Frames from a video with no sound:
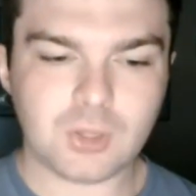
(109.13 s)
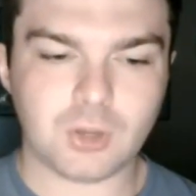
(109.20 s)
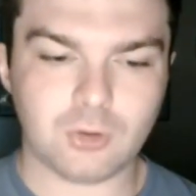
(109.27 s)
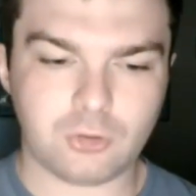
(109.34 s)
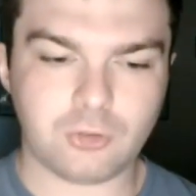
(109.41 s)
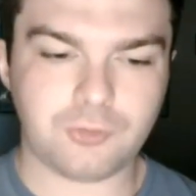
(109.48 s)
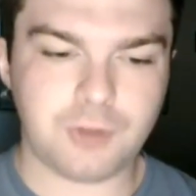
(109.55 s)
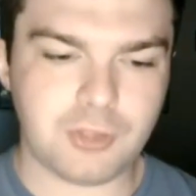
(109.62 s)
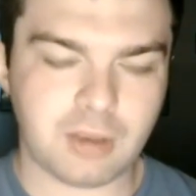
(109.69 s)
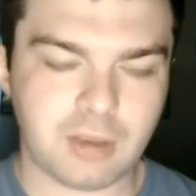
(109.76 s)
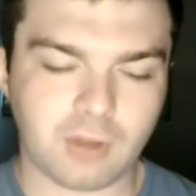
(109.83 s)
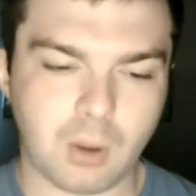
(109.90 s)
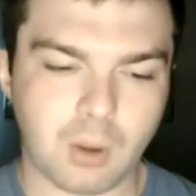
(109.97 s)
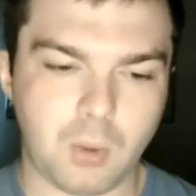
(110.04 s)
There's a few
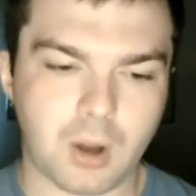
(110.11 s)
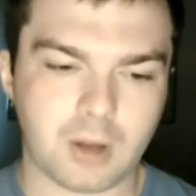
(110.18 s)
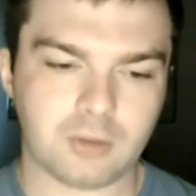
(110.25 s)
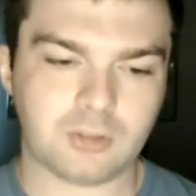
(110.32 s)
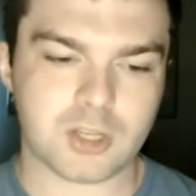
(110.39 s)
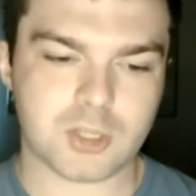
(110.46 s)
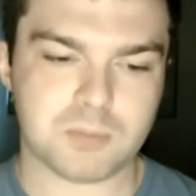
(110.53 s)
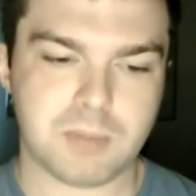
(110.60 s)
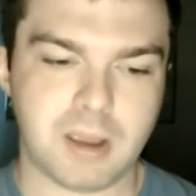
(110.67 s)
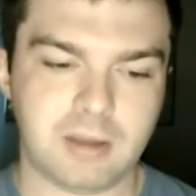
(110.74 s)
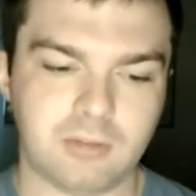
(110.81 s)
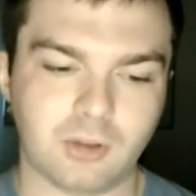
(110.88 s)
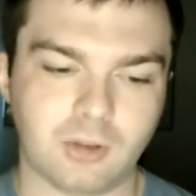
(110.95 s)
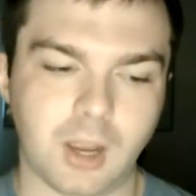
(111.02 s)
things I want to touch
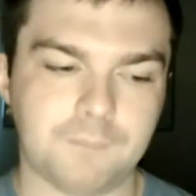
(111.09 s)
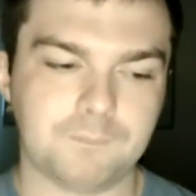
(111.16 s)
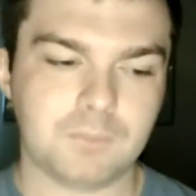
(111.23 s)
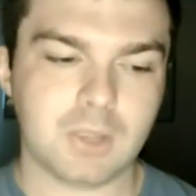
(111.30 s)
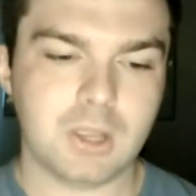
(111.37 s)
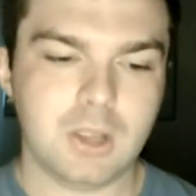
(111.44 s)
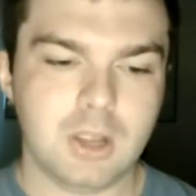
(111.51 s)
base on.